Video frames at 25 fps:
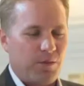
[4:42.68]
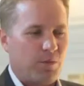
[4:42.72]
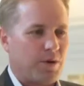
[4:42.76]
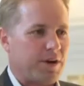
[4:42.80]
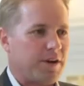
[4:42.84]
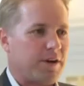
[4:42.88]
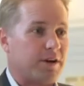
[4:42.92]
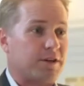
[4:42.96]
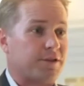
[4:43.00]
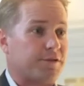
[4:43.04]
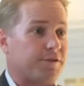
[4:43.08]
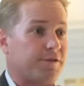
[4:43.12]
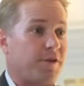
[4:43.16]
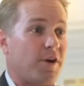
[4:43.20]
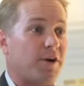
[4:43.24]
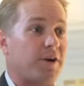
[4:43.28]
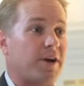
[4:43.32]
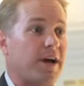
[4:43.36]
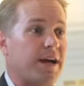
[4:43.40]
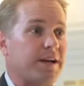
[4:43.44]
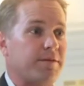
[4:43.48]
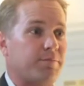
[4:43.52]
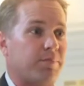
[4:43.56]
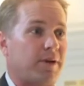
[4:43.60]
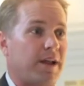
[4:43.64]
The Windows
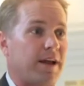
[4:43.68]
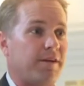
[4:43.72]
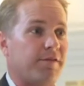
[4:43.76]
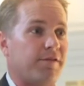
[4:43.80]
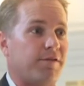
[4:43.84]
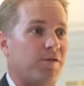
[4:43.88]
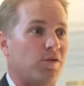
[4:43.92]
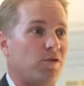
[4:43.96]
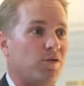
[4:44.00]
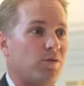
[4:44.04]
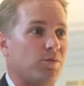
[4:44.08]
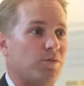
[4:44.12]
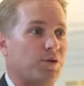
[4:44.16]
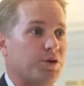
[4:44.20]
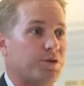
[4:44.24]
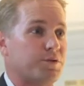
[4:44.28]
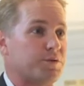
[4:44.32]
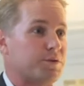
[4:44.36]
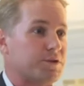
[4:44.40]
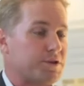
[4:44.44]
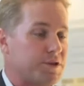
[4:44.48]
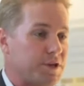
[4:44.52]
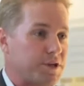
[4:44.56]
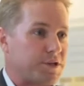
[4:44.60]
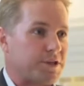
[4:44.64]
Phone 8 platform,
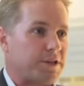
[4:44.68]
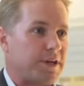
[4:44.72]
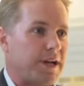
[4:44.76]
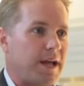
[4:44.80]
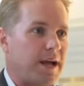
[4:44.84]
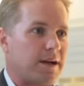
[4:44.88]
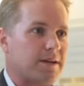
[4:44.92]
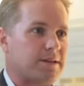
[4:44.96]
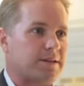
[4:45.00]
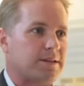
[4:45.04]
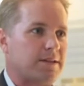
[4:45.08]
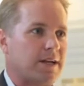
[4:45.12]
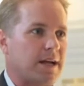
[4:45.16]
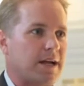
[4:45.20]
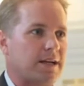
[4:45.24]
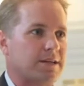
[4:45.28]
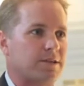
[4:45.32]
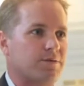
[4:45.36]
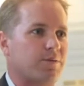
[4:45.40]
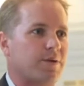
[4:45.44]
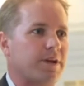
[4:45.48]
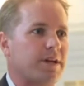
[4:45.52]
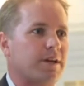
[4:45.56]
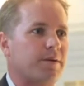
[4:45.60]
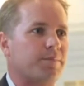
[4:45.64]
which was just announced
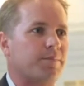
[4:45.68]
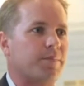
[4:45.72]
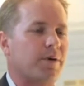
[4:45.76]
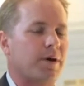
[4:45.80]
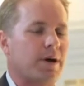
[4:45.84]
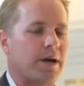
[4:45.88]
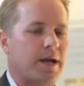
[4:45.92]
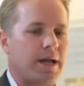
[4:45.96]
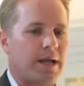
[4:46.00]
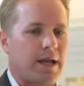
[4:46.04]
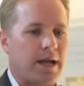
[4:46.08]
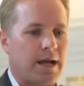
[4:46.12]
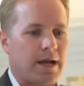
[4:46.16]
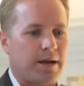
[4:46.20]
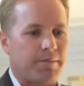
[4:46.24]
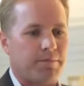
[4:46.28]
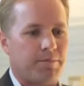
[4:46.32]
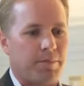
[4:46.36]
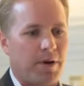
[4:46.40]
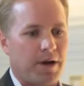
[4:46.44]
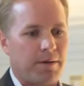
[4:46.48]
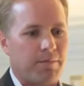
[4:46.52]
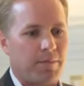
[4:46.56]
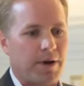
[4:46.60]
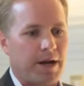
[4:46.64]
last week by
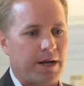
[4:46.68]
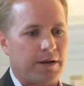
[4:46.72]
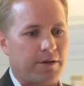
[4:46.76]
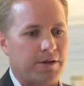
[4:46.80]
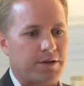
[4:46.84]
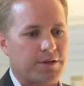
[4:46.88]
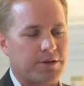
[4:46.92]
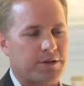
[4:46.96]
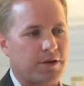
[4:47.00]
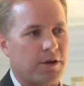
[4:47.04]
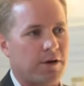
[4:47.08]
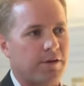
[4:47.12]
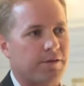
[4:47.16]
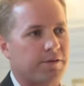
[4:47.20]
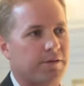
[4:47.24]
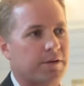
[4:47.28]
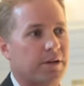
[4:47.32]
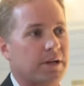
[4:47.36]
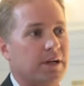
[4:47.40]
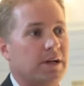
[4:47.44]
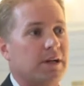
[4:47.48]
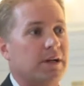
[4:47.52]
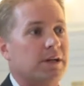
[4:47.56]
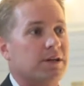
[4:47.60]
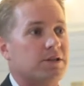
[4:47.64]
Microsoft,
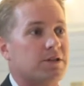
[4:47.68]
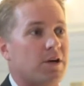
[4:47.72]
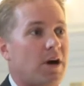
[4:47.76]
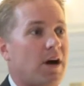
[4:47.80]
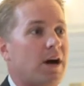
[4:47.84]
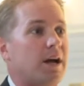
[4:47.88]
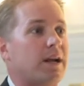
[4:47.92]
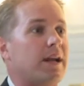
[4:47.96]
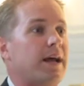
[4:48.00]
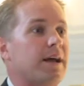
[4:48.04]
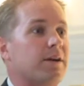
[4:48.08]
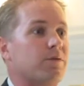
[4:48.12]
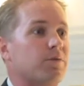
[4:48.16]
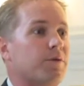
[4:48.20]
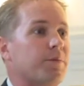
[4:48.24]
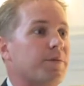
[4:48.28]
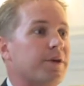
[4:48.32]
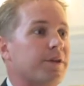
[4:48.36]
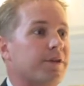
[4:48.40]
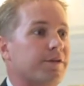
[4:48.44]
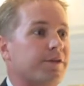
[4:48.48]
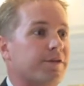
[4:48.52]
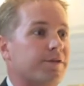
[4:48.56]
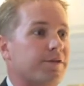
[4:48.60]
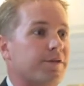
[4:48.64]
Thailand will
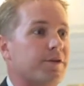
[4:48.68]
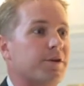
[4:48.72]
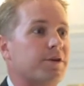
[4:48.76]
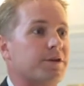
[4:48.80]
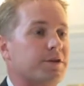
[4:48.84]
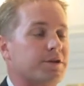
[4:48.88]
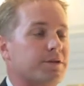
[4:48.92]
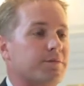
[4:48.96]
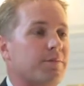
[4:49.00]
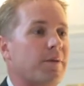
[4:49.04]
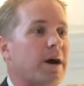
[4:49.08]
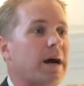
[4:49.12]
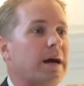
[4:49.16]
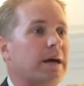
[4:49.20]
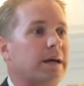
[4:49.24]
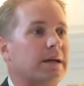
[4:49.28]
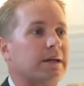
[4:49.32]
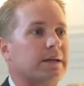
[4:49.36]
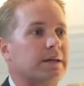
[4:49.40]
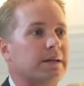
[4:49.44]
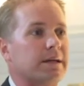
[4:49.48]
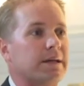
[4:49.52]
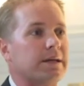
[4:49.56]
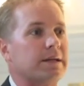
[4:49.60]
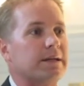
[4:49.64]
be the first
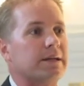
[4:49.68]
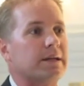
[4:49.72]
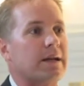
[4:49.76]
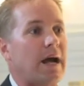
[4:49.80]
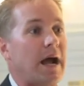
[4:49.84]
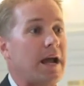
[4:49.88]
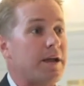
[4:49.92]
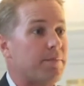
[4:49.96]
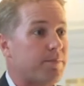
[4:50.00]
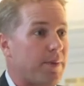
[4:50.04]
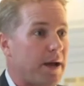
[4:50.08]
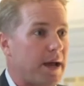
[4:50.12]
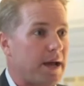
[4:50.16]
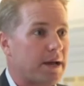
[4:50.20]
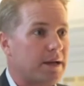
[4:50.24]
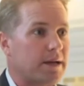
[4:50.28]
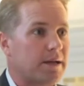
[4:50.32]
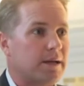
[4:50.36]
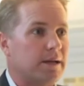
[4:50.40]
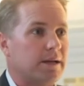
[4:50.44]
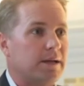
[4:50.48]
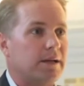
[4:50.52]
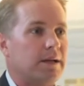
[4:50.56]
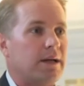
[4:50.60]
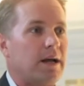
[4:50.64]
market in APAC
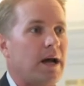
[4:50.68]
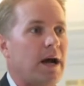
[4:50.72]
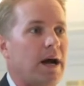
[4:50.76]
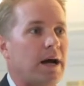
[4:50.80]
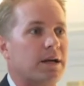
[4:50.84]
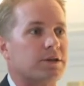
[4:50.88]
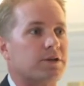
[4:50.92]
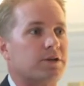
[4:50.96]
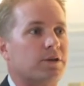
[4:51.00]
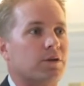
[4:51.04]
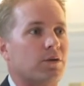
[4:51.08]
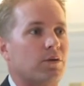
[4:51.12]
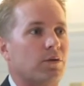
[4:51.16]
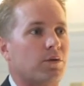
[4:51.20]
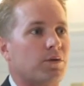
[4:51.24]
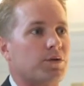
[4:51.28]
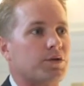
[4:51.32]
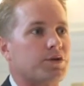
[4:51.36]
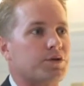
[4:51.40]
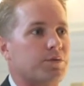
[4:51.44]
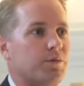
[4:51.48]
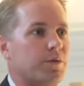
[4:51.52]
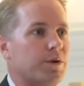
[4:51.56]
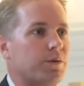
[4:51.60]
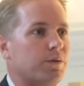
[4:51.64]
to
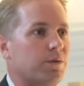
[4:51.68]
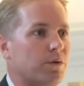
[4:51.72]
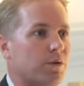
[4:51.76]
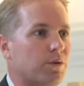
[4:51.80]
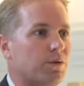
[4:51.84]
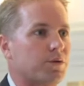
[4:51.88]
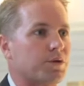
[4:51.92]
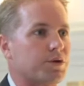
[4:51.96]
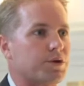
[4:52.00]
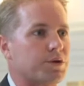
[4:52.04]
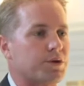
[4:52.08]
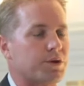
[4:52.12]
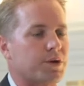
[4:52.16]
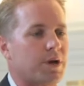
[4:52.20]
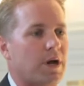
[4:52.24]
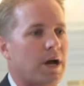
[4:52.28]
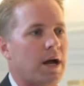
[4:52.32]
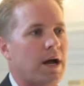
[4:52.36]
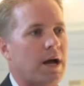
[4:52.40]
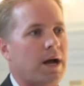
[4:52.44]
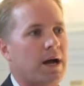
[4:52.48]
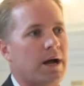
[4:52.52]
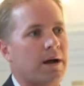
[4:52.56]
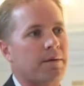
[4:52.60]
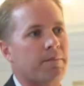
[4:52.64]
launch. We'll launch
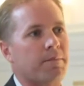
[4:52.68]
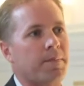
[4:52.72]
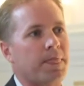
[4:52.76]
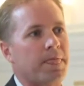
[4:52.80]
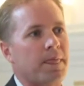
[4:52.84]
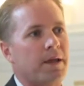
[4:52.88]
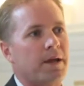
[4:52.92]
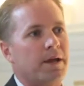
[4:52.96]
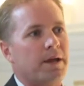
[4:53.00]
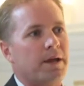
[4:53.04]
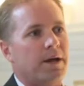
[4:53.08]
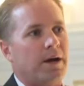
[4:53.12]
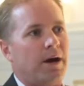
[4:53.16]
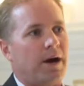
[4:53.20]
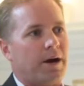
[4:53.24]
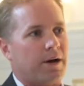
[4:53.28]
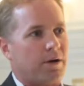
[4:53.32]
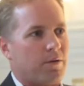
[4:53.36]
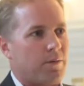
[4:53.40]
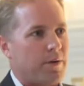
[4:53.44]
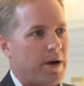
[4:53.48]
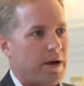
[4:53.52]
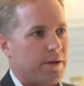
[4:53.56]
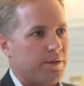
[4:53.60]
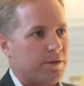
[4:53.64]
on
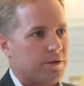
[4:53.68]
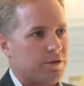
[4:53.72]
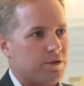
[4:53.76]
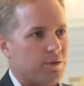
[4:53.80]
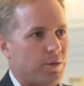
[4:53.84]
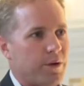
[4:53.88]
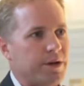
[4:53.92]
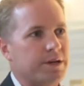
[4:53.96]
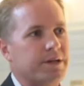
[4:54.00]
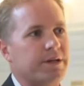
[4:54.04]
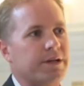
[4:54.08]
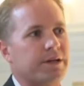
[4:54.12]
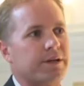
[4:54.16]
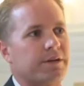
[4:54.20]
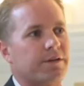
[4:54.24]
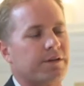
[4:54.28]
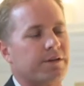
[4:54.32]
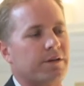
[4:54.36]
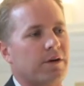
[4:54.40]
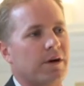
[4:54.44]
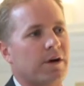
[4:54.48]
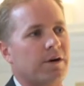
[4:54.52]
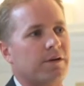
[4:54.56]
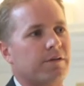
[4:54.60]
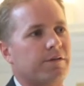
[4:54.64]
around the
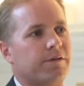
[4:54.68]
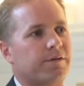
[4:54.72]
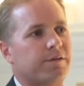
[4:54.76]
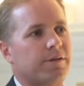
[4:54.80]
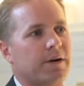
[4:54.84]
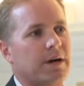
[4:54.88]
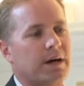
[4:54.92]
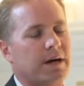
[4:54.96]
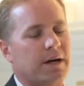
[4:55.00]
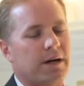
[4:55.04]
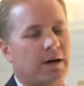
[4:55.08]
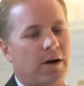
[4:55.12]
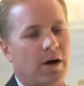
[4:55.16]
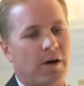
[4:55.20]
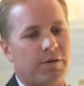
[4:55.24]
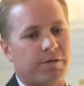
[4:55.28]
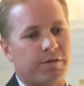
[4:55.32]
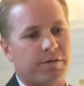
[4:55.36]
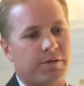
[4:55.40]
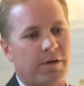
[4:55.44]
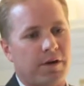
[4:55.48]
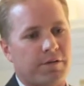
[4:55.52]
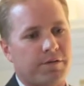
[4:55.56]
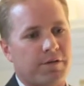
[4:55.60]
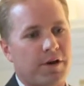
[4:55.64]
20th
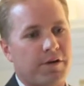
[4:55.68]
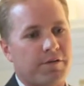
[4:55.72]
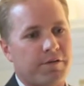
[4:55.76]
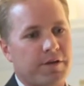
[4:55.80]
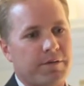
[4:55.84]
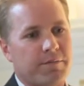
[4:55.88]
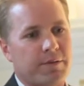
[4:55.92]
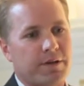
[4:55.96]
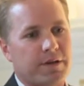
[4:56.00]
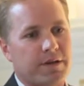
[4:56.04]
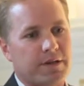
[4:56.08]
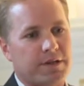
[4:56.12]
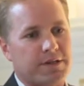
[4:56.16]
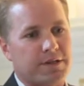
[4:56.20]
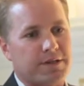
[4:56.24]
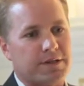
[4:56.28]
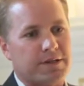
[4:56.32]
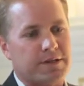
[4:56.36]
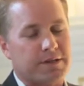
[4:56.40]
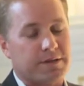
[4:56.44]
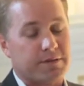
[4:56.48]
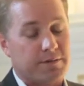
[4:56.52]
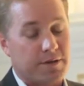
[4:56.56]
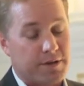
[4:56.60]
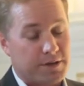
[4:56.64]
of November
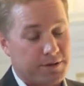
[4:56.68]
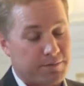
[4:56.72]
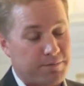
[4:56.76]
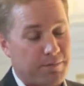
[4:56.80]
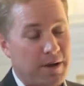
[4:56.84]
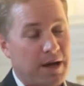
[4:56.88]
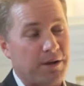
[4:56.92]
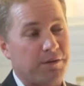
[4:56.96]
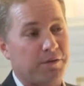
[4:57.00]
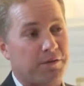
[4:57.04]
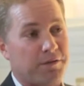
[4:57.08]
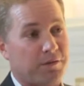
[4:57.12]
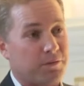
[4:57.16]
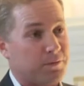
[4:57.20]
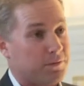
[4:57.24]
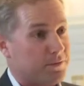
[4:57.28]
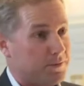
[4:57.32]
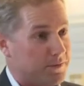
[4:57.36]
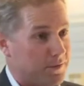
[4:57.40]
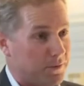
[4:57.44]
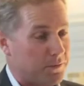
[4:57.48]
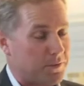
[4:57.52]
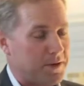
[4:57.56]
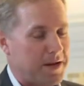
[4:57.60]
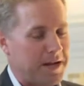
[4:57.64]
this month
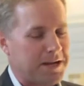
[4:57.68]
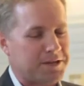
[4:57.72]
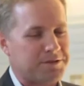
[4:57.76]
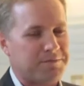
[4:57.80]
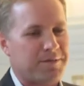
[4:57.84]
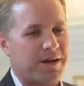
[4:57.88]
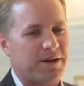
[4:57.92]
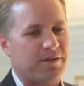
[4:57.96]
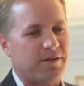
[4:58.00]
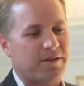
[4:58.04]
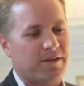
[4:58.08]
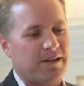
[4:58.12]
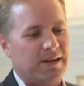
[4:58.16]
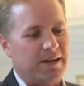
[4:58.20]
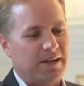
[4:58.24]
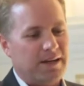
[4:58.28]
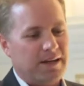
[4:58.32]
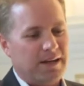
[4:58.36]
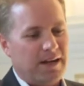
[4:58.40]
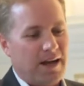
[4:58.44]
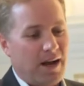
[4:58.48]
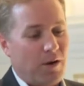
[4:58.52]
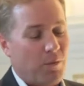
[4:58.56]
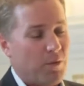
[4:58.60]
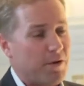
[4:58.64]
or next month.
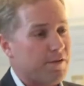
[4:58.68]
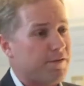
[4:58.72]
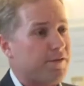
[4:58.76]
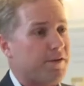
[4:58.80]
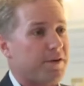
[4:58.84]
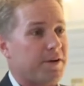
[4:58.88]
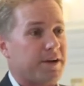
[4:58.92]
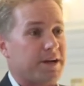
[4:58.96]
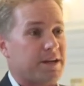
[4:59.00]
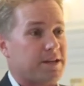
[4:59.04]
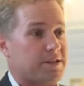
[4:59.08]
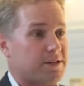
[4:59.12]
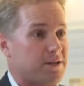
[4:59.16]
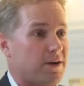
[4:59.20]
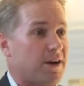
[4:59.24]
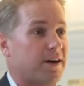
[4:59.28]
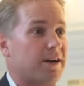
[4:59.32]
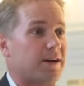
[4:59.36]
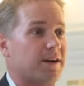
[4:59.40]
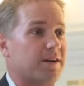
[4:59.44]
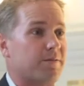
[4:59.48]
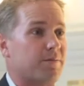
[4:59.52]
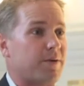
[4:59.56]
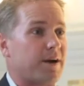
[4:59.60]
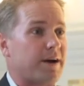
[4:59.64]
and we're very
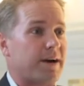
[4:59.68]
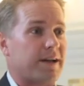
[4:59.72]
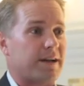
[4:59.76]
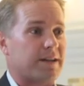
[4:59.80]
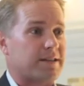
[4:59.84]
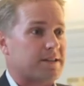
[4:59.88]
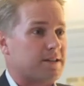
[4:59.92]
excited about it.